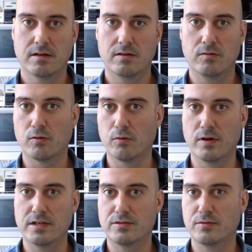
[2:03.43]
you go
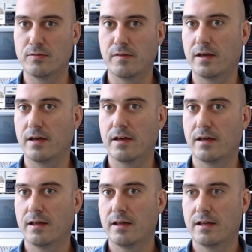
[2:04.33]
into the,
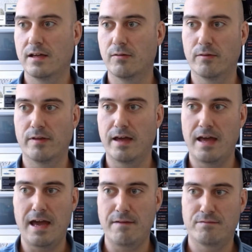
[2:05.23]
you know, the
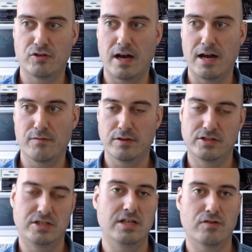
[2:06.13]
F drive or the
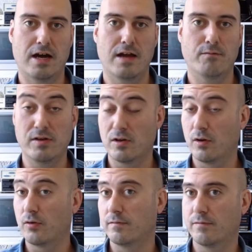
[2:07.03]
G drive when you're
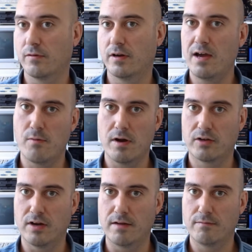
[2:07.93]
looking for a network
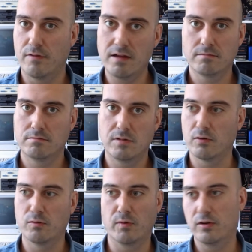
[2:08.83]
drive, right? You go
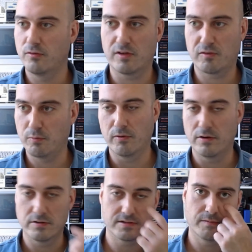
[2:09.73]
into Windows
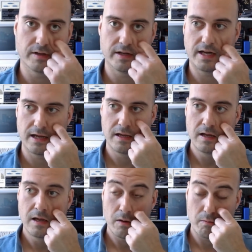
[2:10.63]
Explorer or something like that.
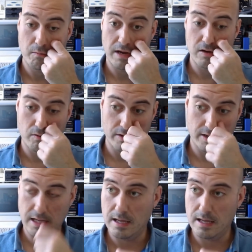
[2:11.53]
When you're on a